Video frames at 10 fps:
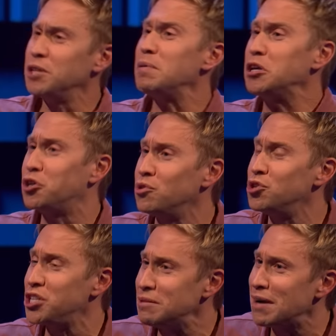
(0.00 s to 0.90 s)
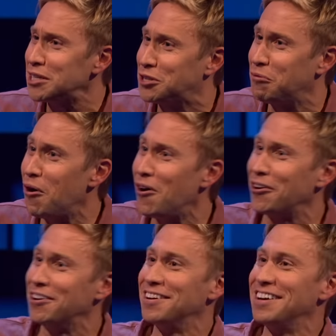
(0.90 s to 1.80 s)
been gooching my swan.
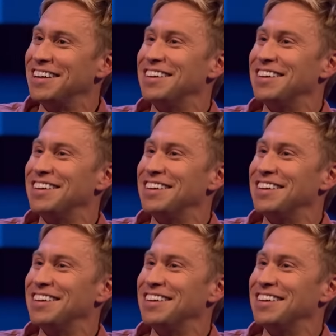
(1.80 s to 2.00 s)
That's not...